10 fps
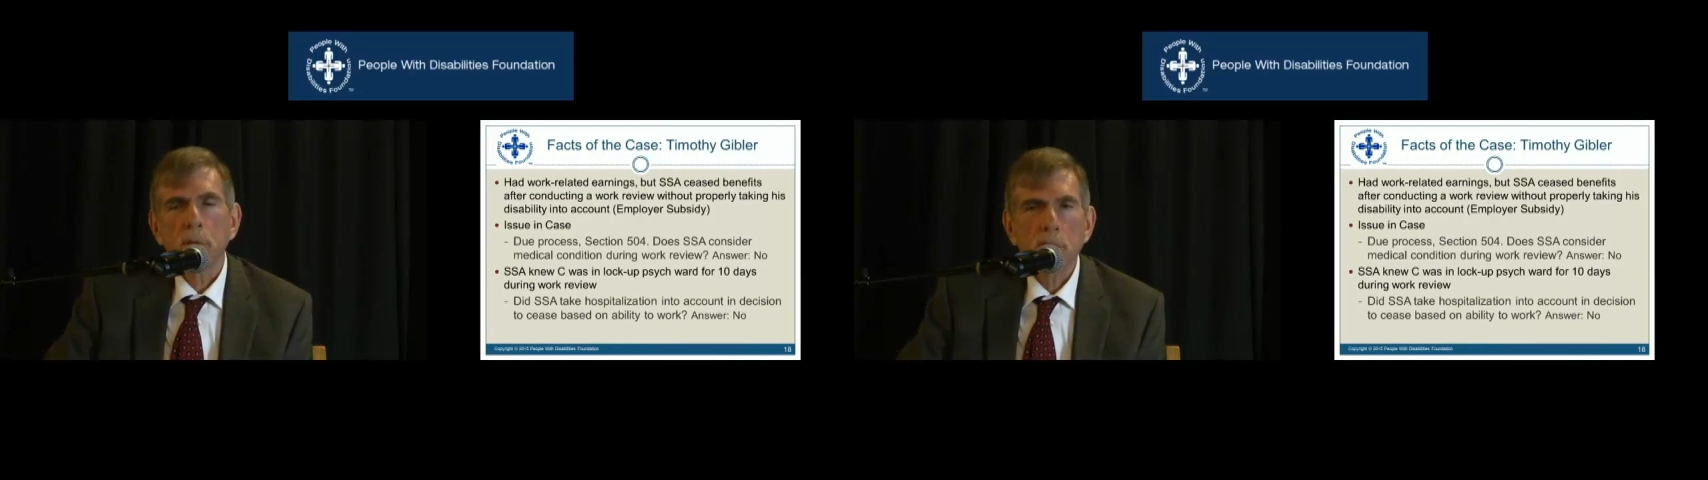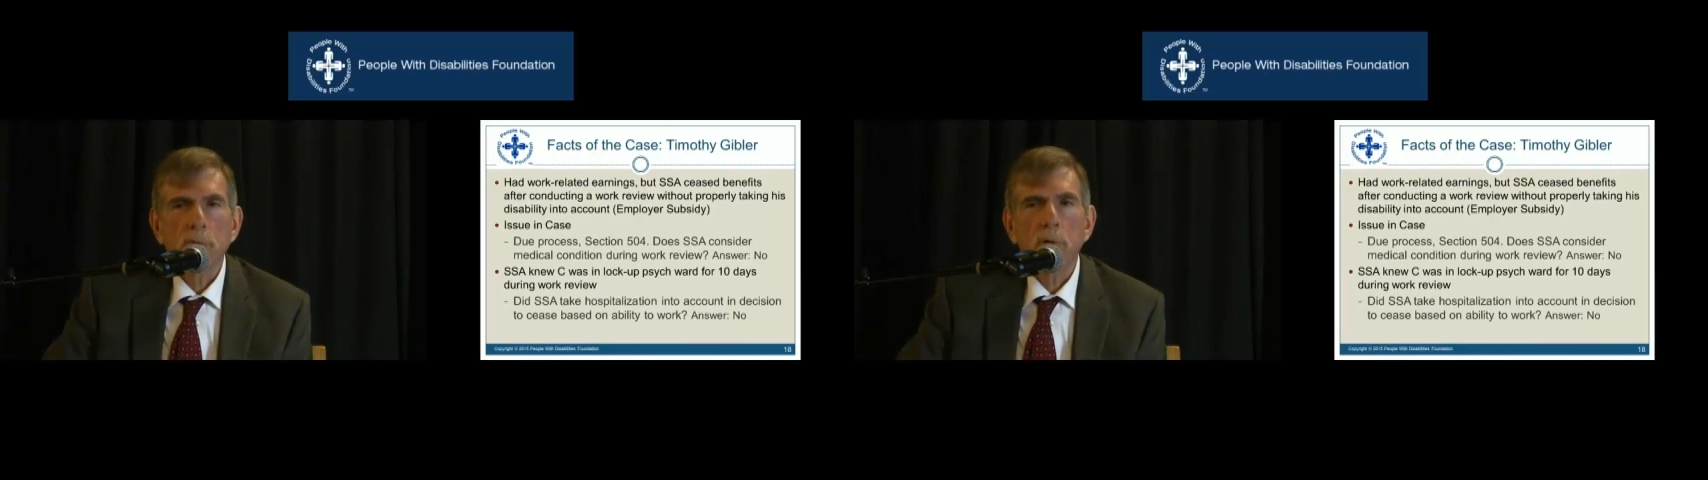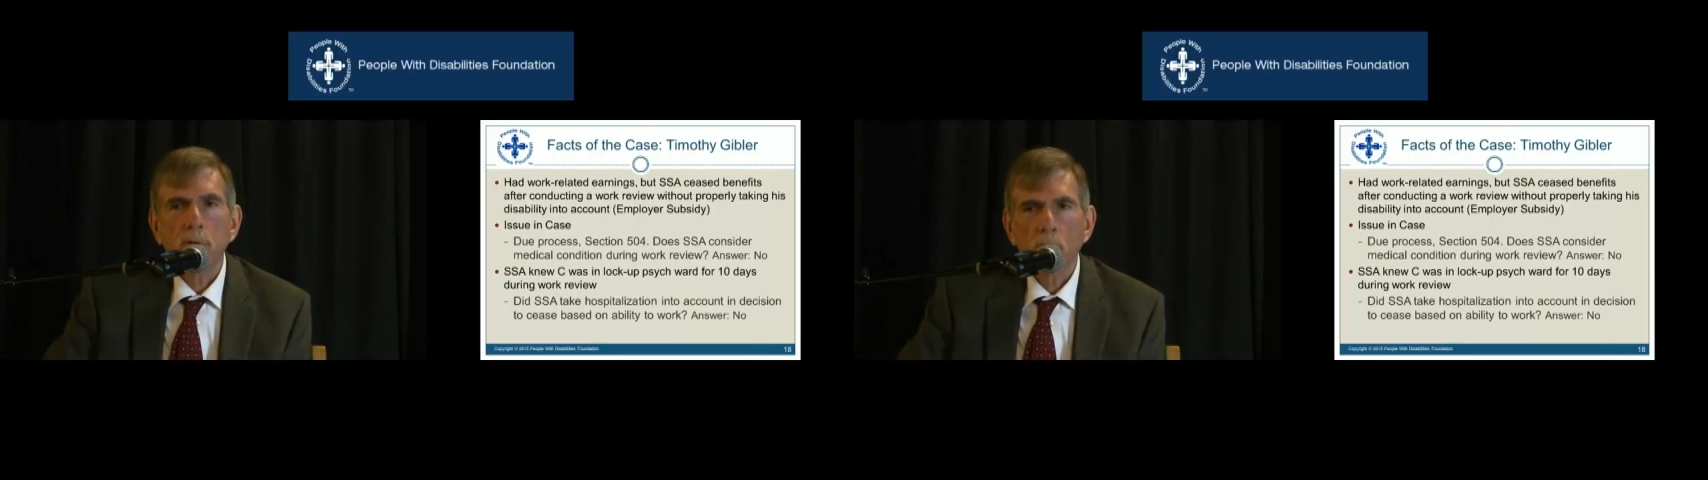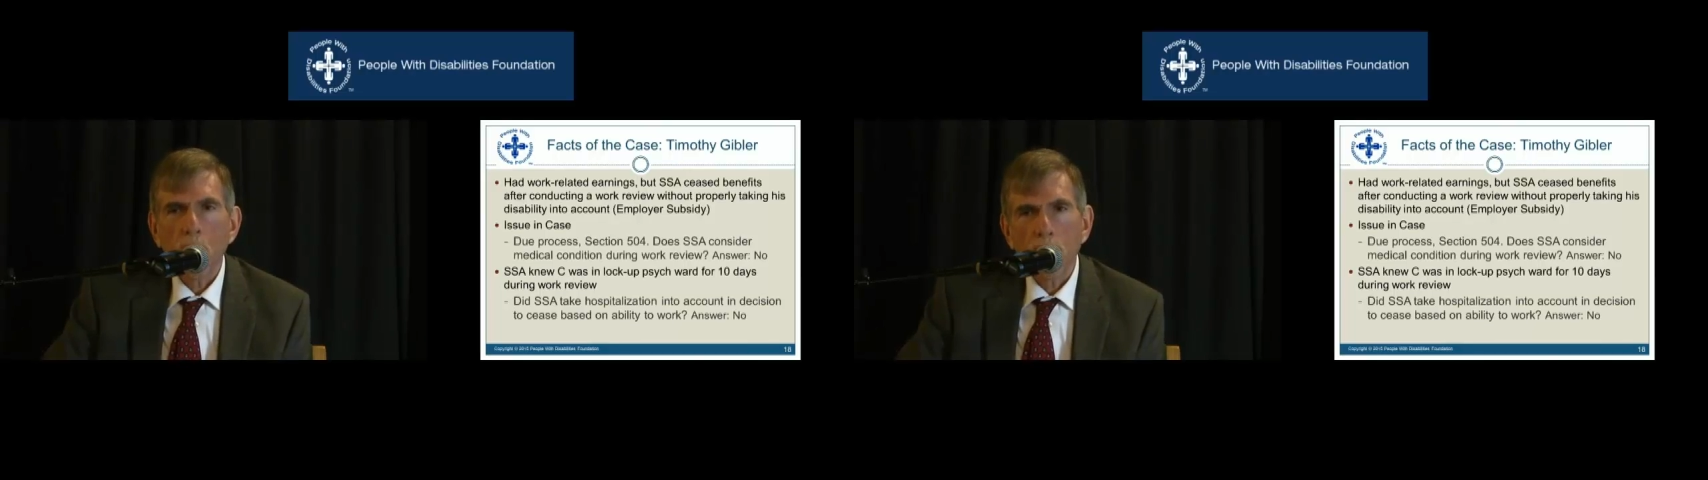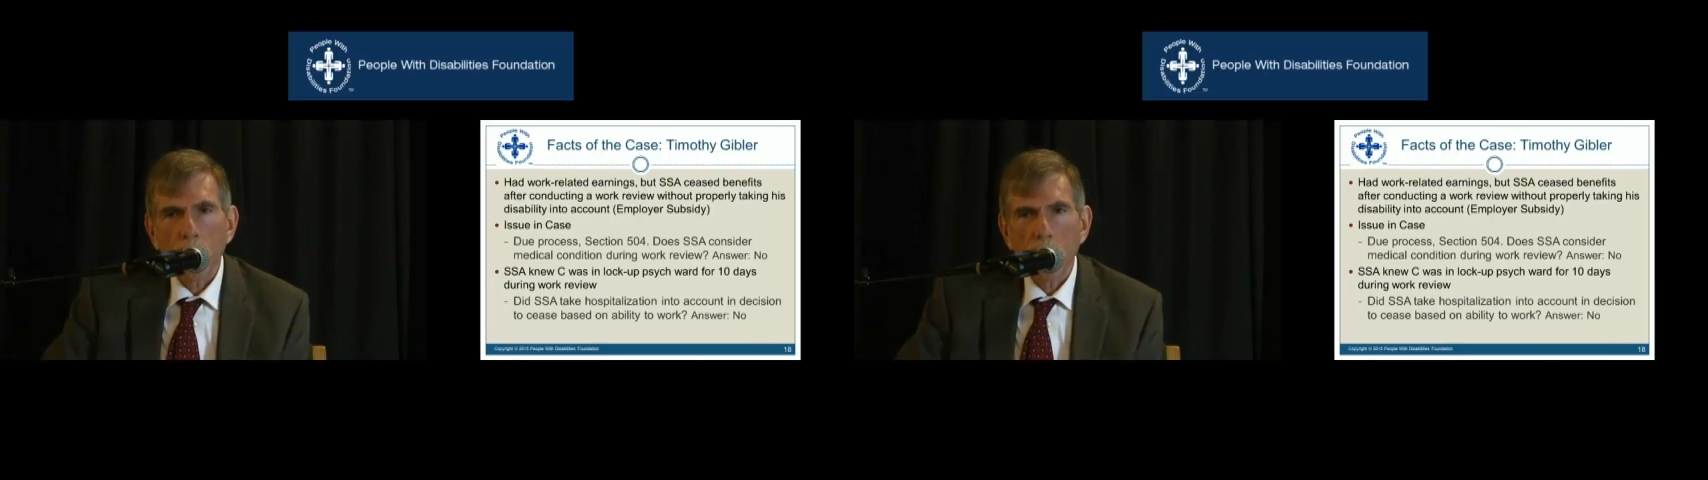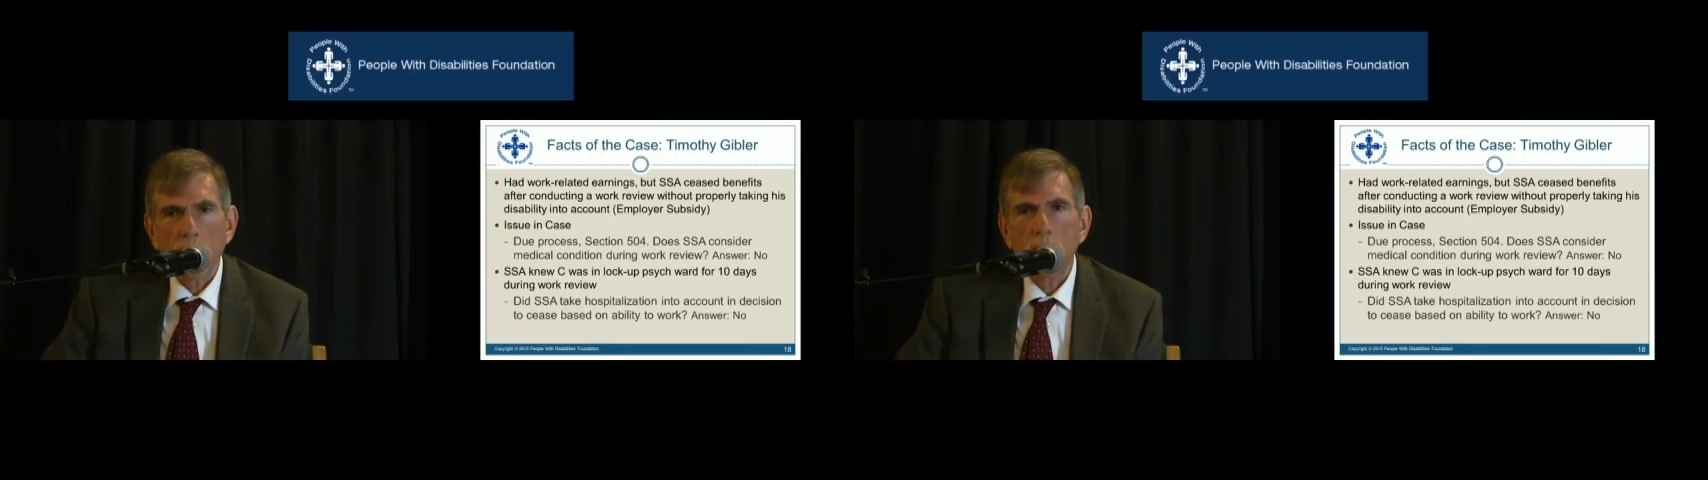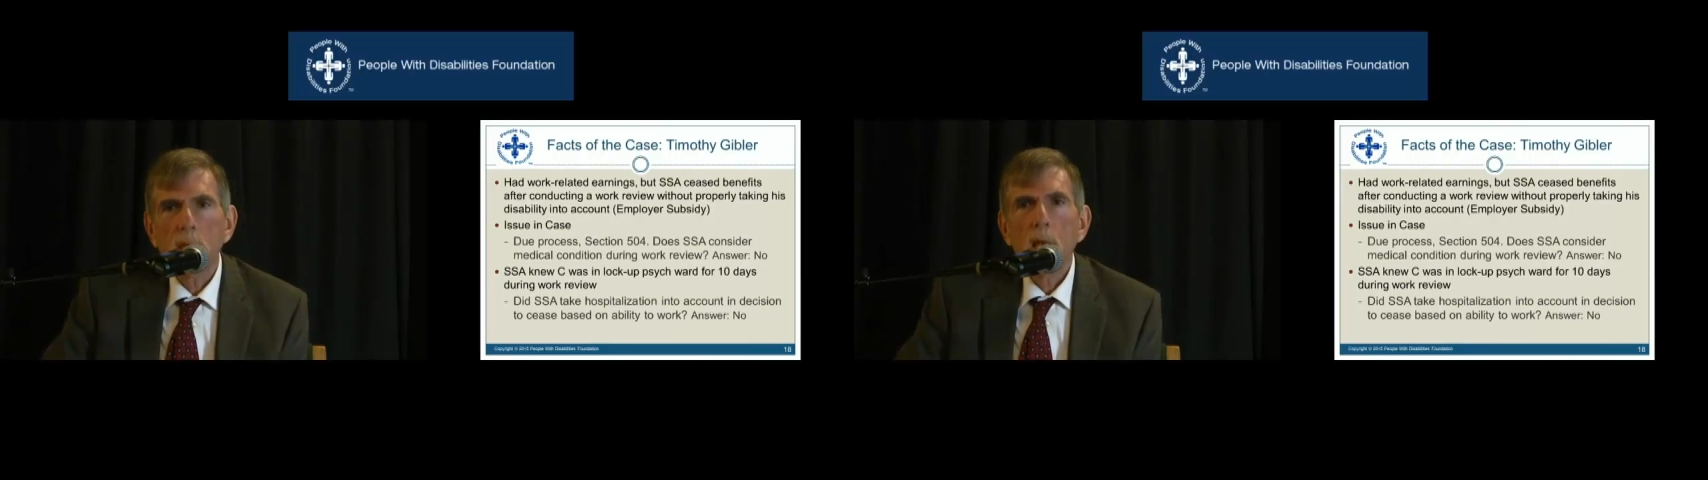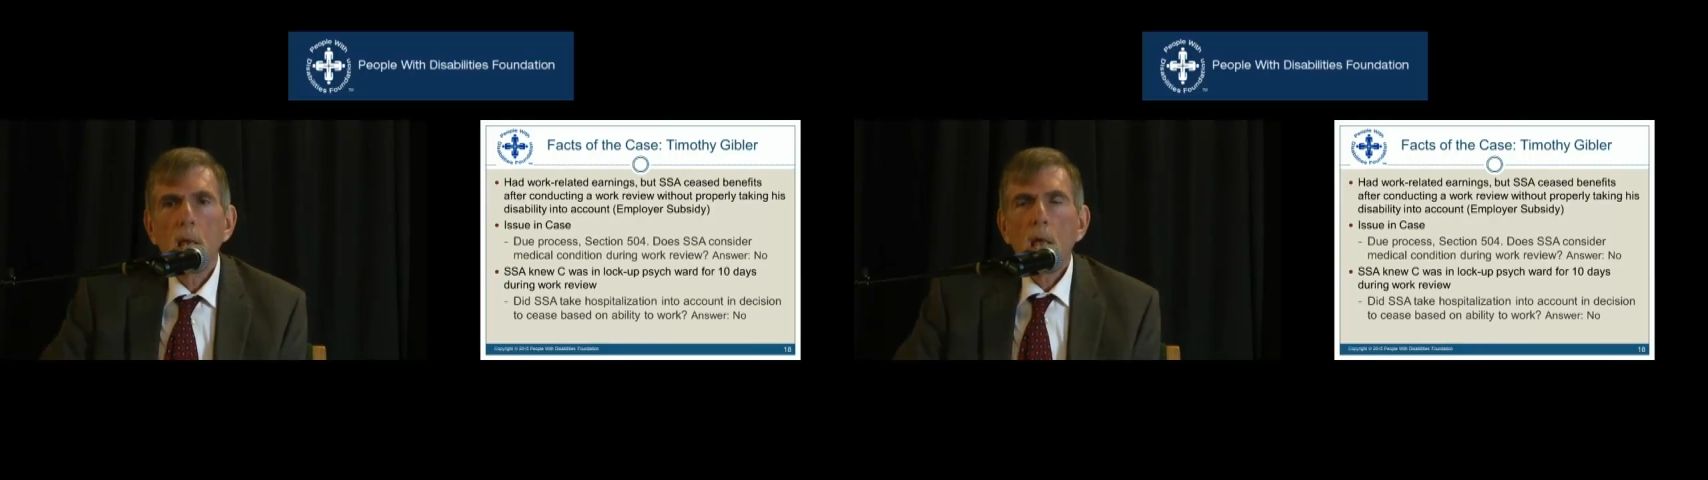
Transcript: district office,